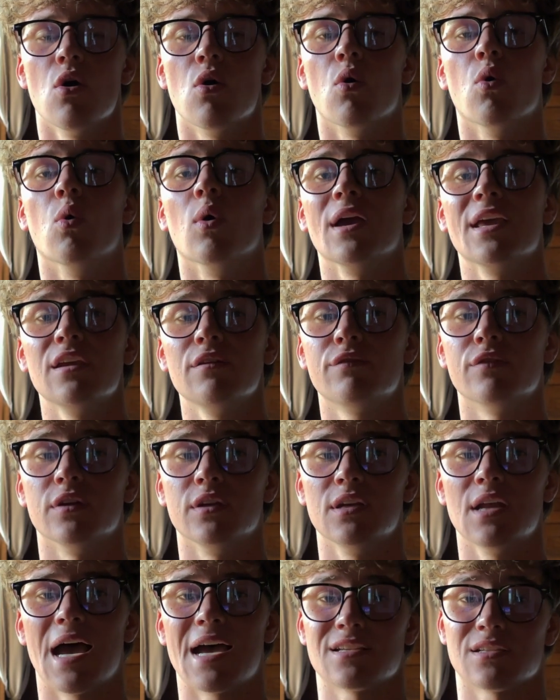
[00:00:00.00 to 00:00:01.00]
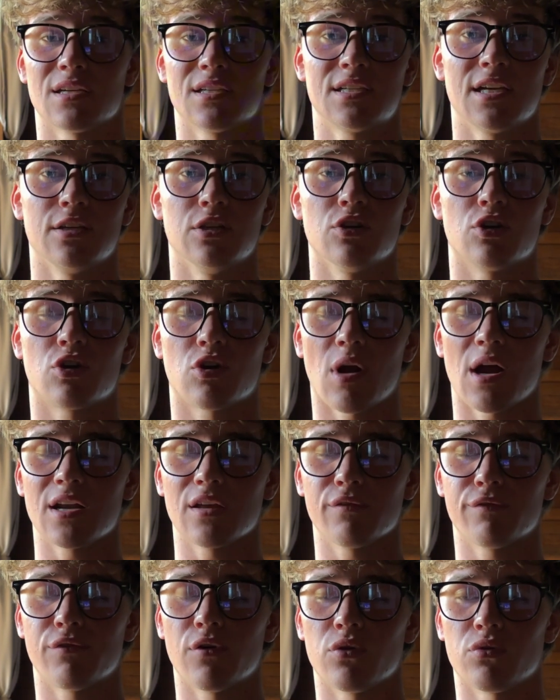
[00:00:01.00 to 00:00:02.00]
Or even, as I said, you're
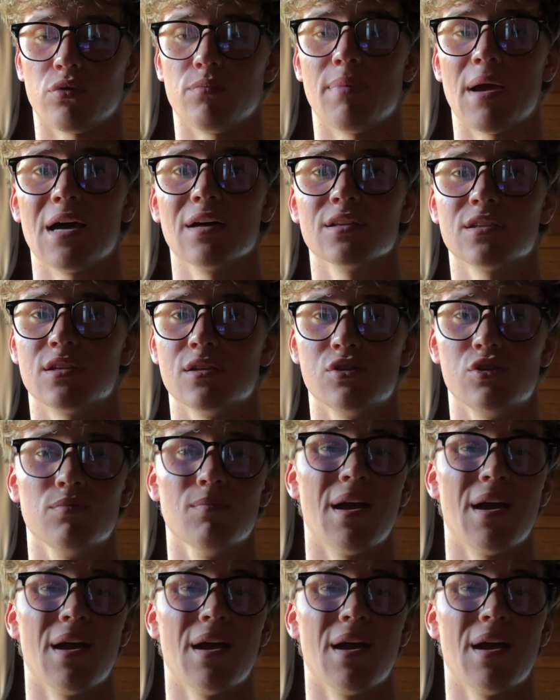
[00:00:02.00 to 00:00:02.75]
creating further imbalances.